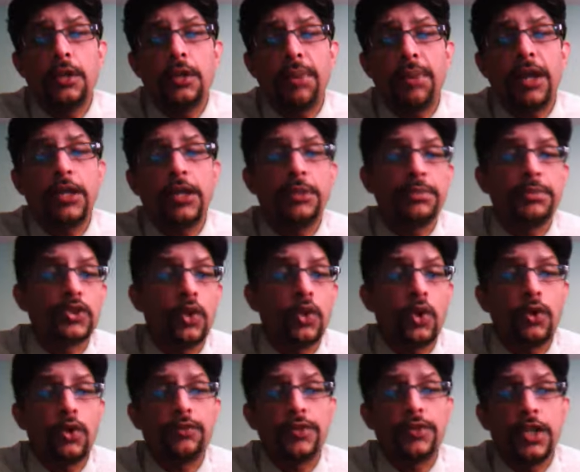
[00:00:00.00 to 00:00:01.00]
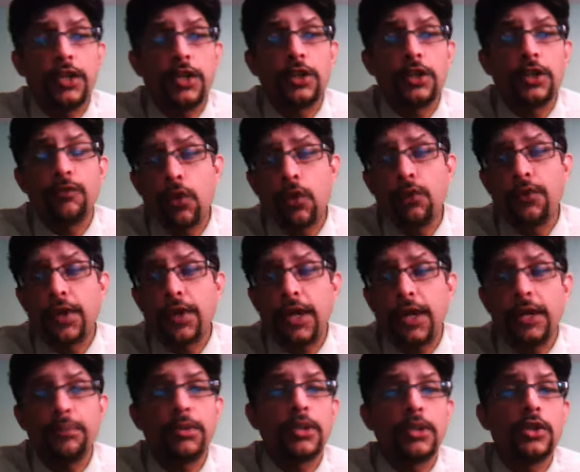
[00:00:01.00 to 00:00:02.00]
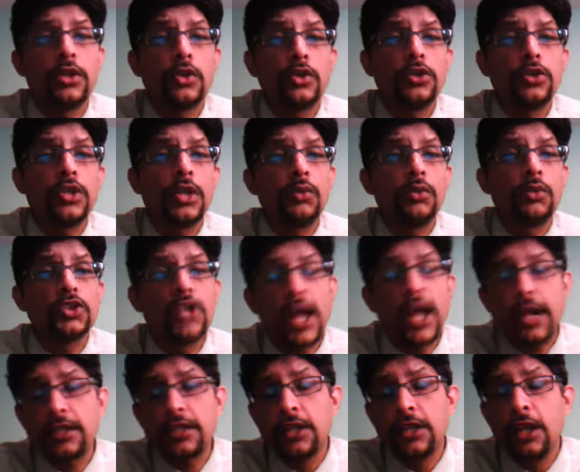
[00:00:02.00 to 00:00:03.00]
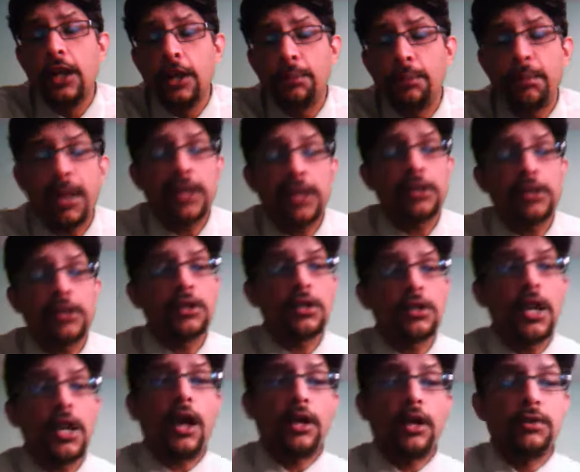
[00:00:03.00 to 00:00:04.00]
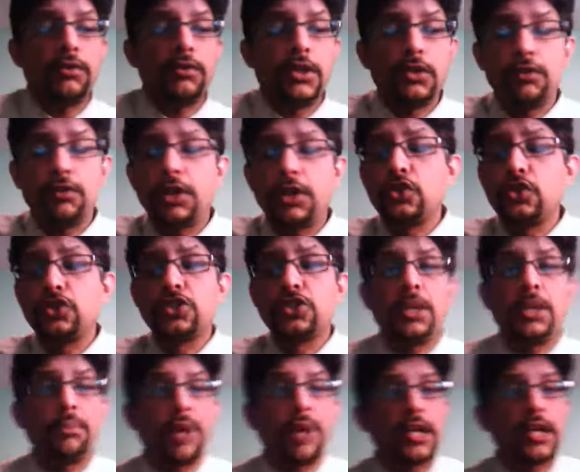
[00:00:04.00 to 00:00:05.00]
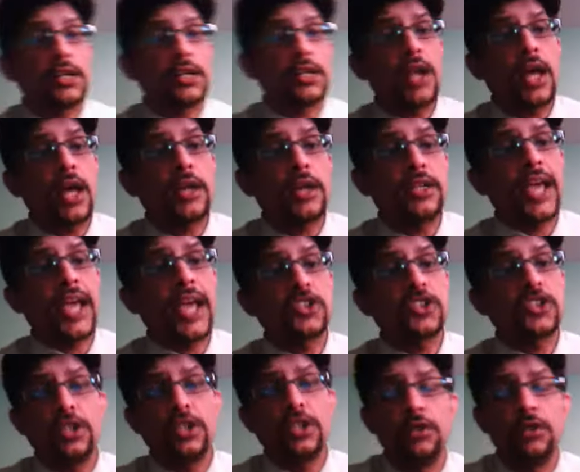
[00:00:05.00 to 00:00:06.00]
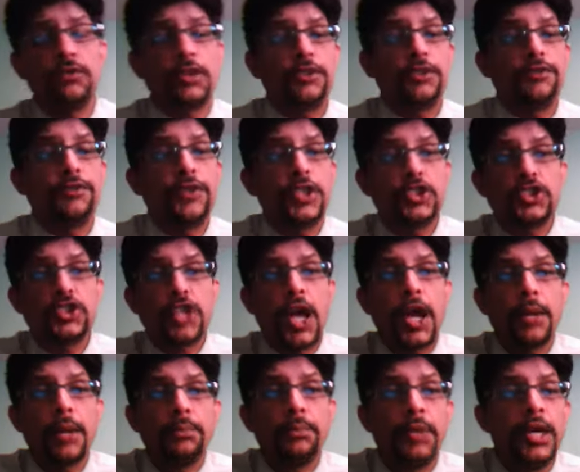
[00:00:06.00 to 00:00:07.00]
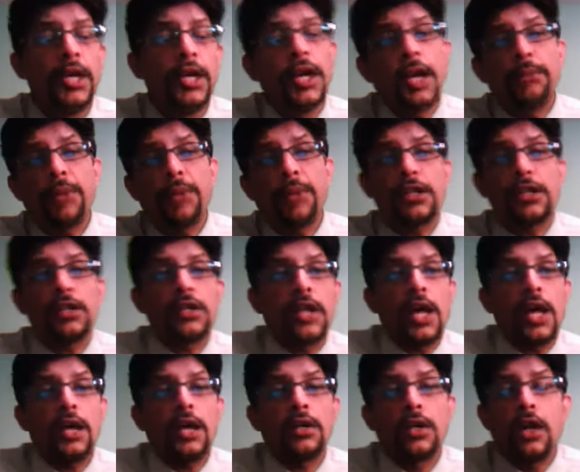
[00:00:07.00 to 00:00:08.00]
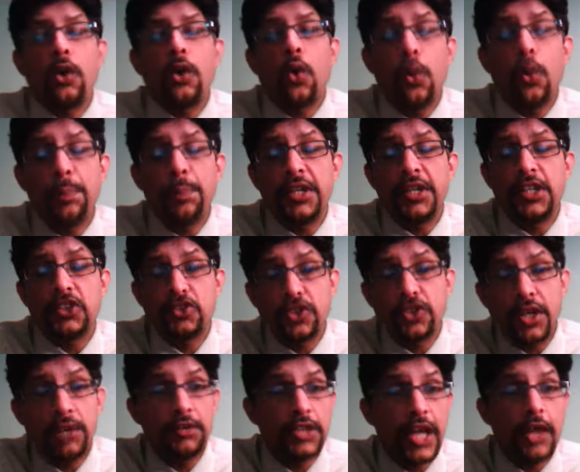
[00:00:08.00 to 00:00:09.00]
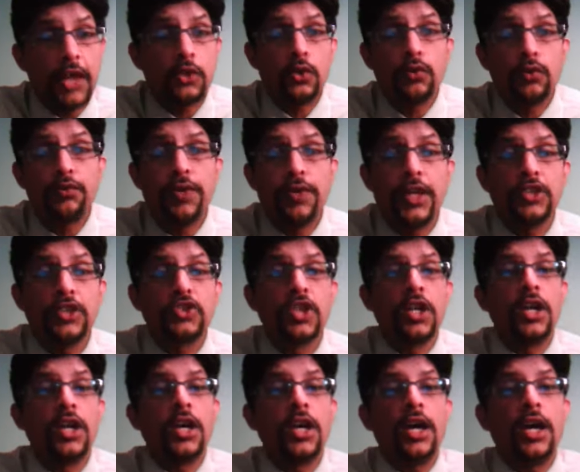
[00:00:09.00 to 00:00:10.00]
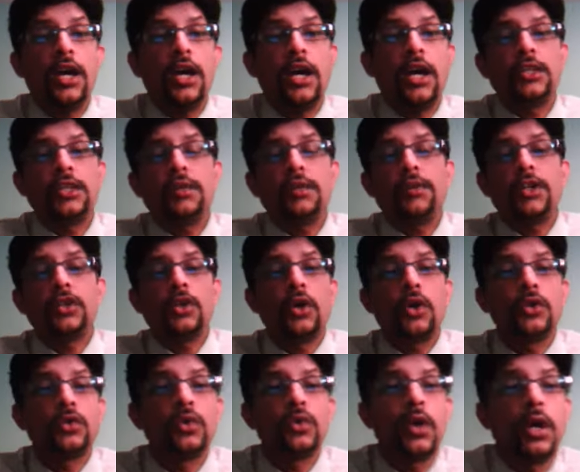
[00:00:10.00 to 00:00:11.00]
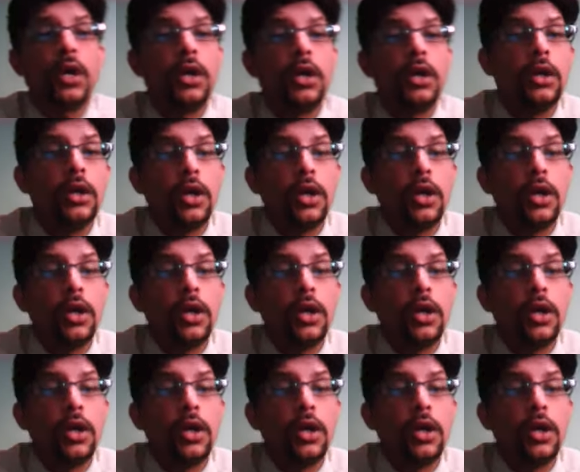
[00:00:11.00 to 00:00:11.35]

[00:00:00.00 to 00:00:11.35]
piled up a score of 304 for 8, but the good thing was that Michael Clarke, one could see Michael Clarke in action for the first time, and Michael Clarke opened yesterday with Aaron Finch, and they went on to a